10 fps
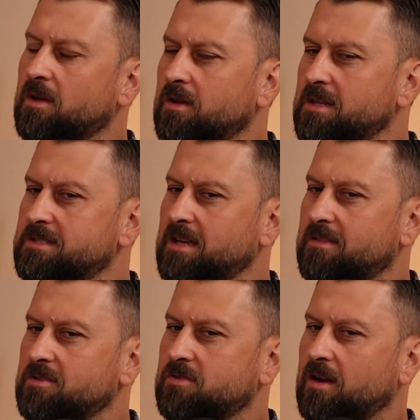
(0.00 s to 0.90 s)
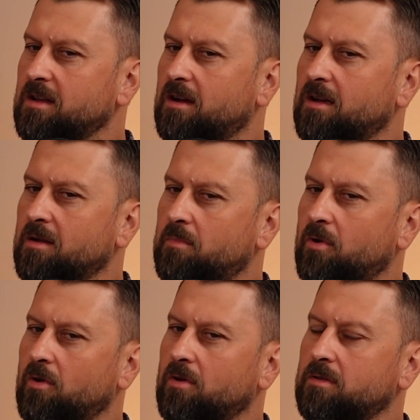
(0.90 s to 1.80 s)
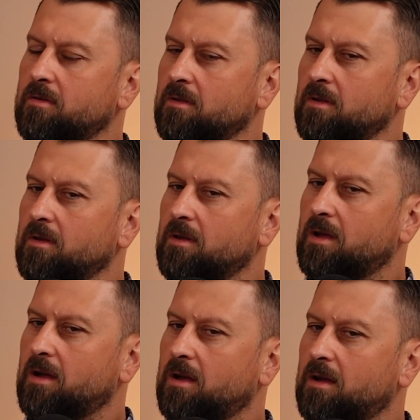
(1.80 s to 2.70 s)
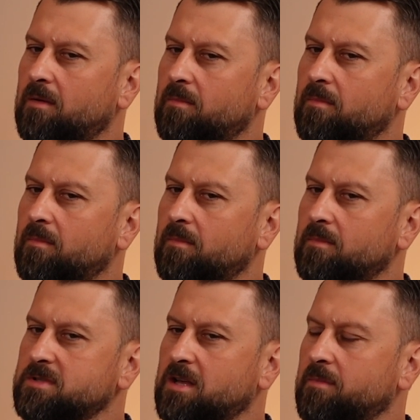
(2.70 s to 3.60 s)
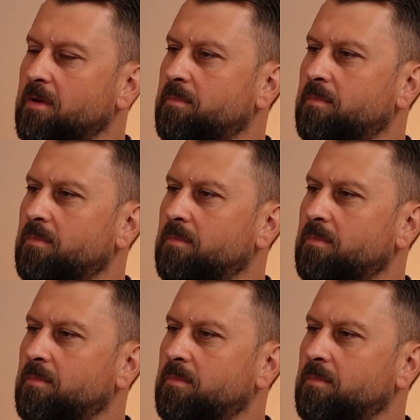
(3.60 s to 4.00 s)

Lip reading: in South Australia and Perth, so it'd be